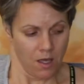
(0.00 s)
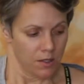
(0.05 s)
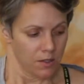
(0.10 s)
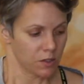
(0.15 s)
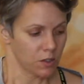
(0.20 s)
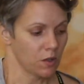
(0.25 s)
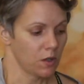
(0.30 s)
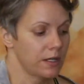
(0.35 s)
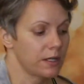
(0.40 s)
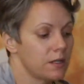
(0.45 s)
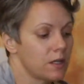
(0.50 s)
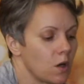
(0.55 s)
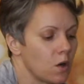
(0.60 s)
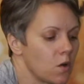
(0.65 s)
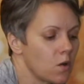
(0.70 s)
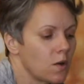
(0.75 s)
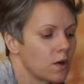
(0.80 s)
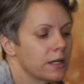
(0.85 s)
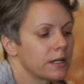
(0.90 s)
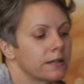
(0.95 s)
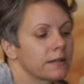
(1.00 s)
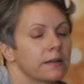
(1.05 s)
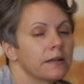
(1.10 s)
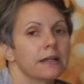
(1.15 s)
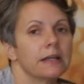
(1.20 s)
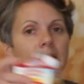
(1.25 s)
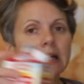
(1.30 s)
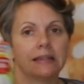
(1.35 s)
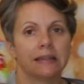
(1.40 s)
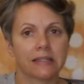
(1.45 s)
So,
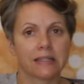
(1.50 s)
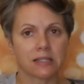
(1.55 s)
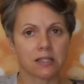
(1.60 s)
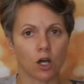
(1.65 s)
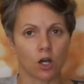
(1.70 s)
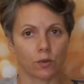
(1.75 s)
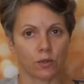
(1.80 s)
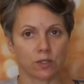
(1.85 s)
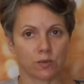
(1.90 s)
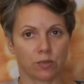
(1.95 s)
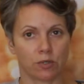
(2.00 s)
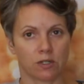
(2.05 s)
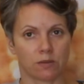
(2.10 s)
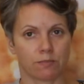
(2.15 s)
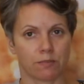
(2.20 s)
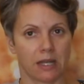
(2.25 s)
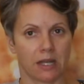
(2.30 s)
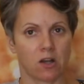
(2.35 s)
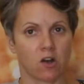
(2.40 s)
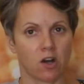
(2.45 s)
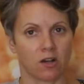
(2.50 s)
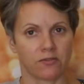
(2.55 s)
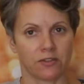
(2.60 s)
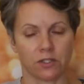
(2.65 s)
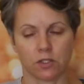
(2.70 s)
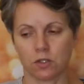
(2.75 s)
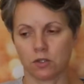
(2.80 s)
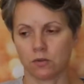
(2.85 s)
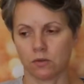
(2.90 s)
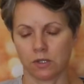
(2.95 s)
and this I always put in my
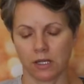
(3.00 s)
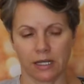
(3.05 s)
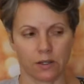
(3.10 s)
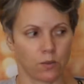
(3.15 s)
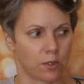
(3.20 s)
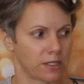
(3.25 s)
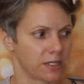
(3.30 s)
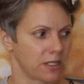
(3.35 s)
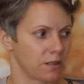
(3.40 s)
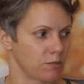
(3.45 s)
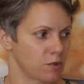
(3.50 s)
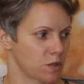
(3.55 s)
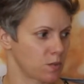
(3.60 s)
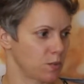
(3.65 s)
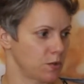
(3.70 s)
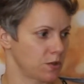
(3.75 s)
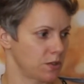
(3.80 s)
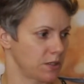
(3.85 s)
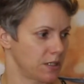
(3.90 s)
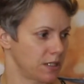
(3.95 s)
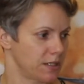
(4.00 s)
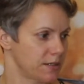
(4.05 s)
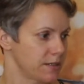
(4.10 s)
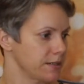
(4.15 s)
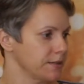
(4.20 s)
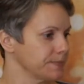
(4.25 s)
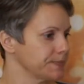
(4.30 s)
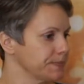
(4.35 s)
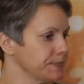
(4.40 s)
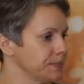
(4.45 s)
coffee too, like 1 tablespoon of
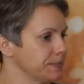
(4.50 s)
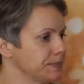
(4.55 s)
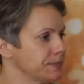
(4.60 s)
this,